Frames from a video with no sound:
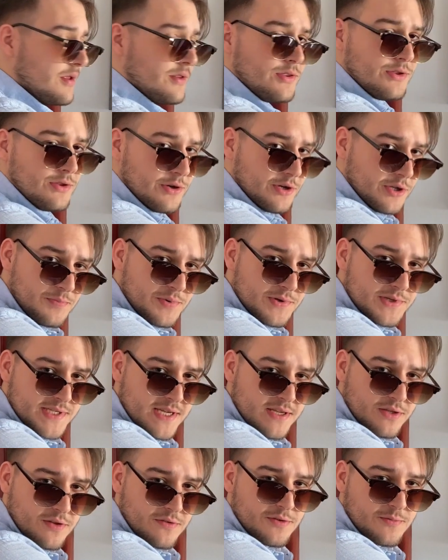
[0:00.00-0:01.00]

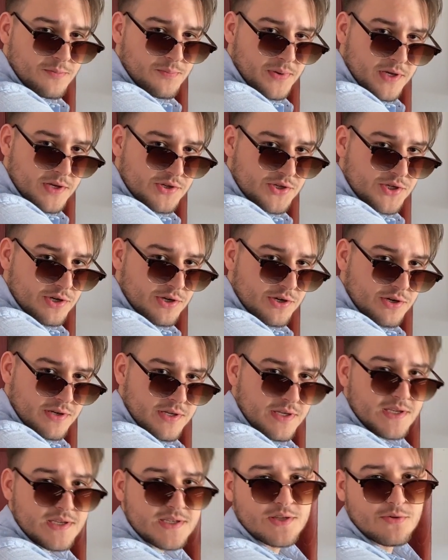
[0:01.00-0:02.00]
30% of the picture
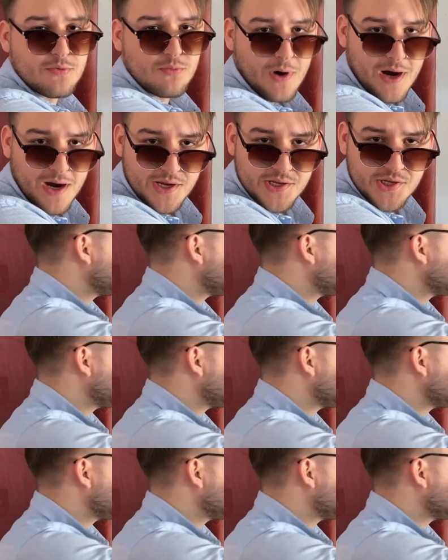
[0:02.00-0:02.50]
is the watch,